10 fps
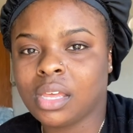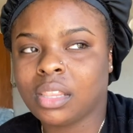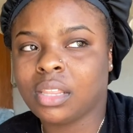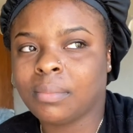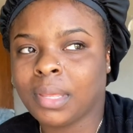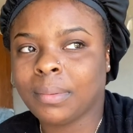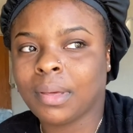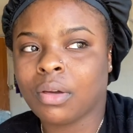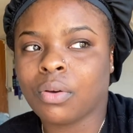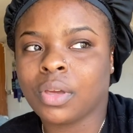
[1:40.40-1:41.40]
and then maybe
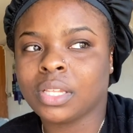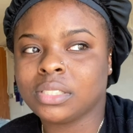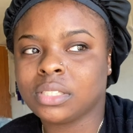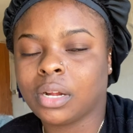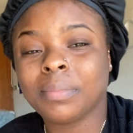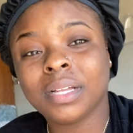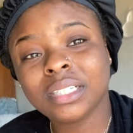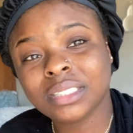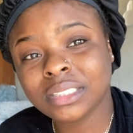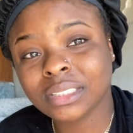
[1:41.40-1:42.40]
I'll go get
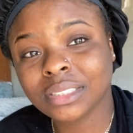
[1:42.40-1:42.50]
Starbucks.